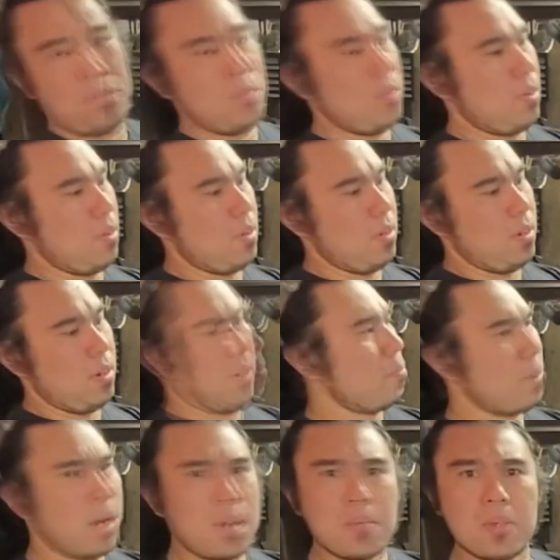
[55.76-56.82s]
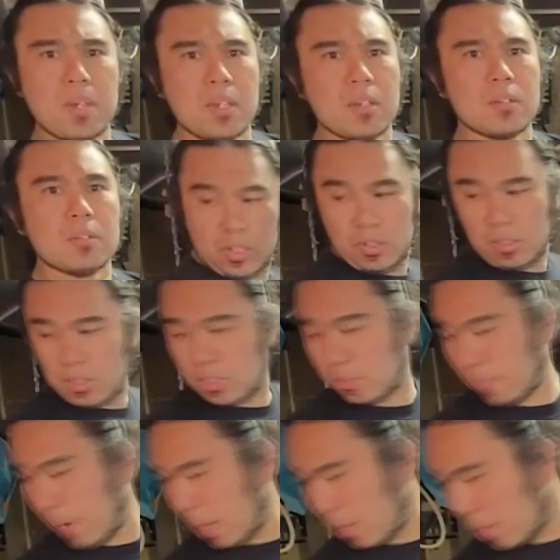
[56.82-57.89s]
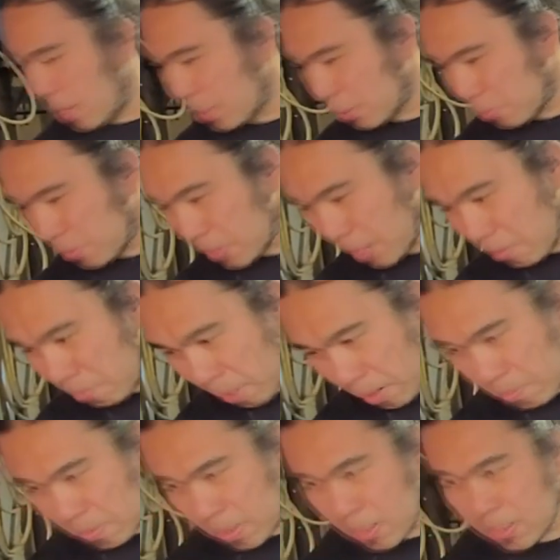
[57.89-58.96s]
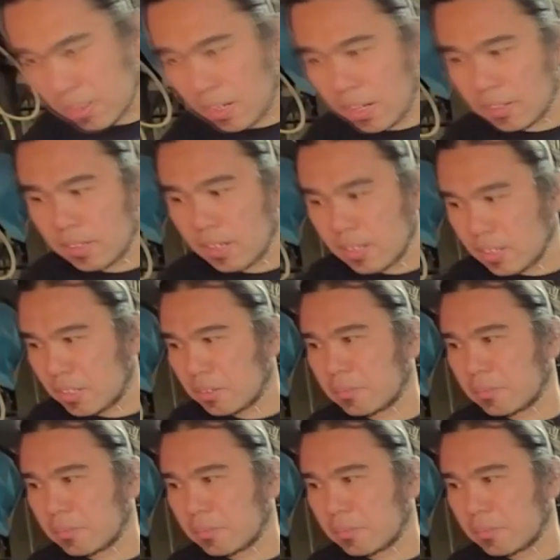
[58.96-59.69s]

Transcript: for priming and spend lots of sandpapers like this.